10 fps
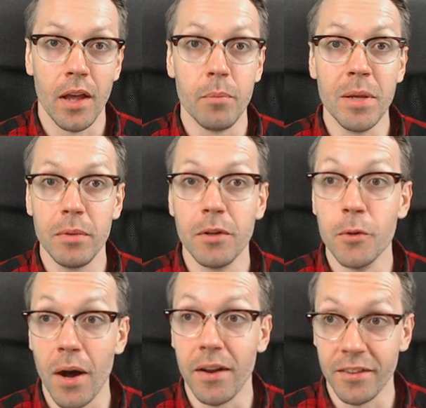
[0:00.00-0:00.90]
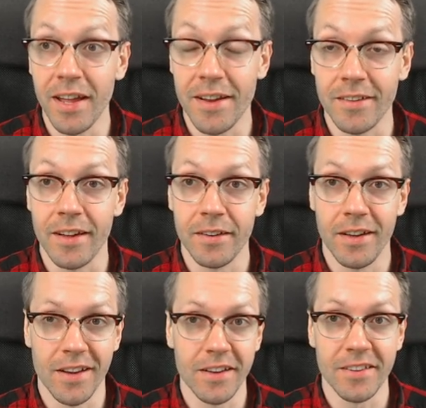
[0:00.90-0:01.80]
people who understand that
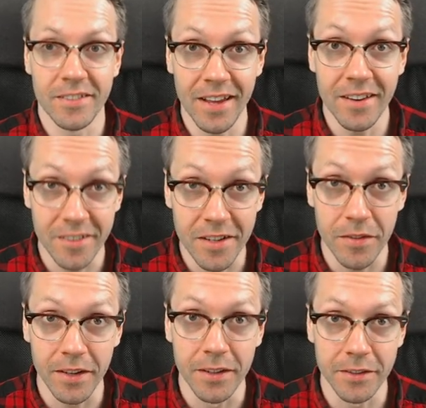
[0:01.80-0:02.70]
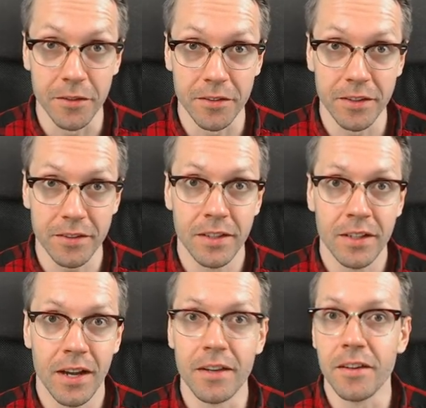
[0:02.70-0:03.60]
and understand the difficulty of this,
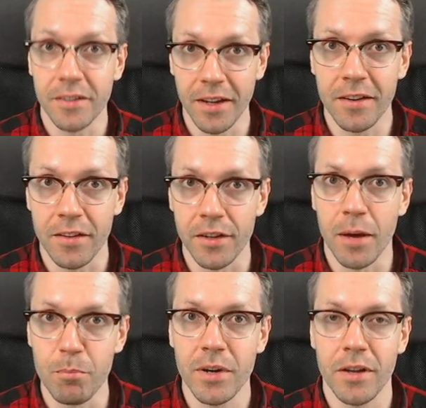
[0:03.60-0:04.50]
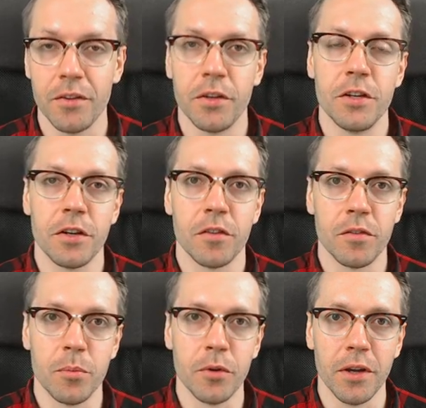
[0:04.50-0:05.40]
understand the Dhamma and the teachings of
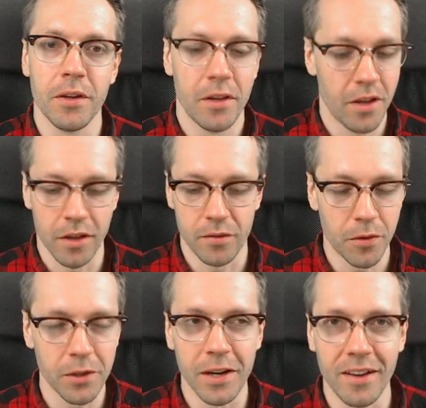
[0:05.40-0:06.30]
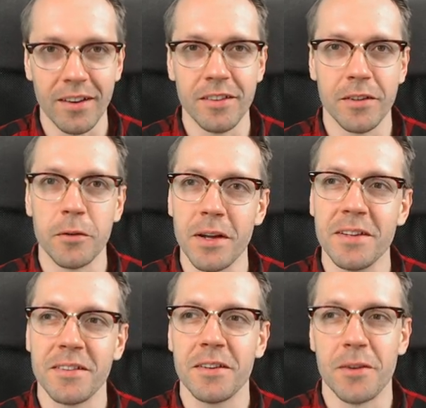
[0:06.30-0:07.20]
the Buddha as very likely the
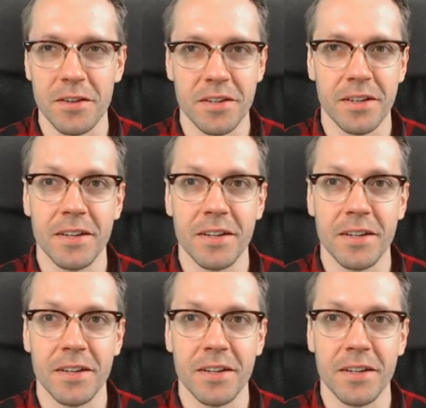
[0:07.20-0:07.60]
greatest treasure in